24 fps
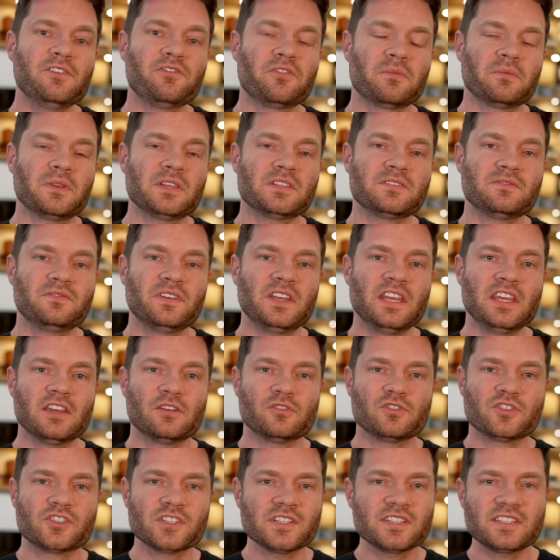from this
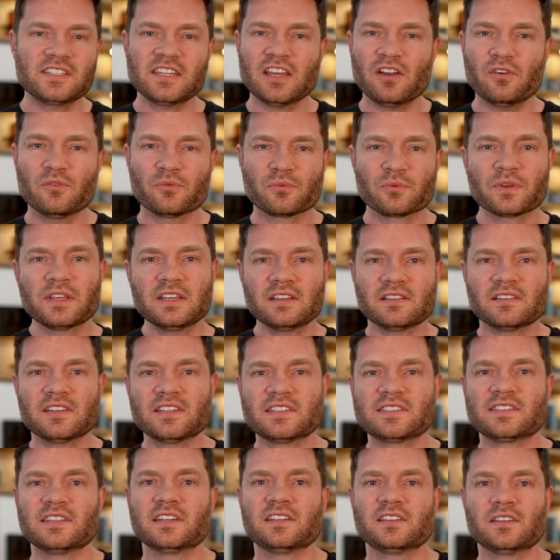video just how
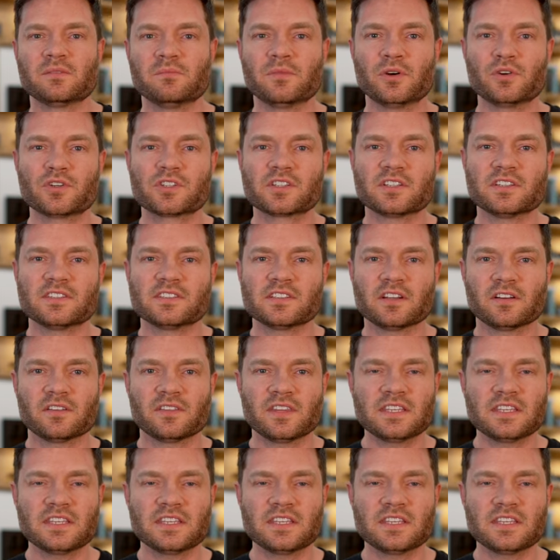realistic the motions are.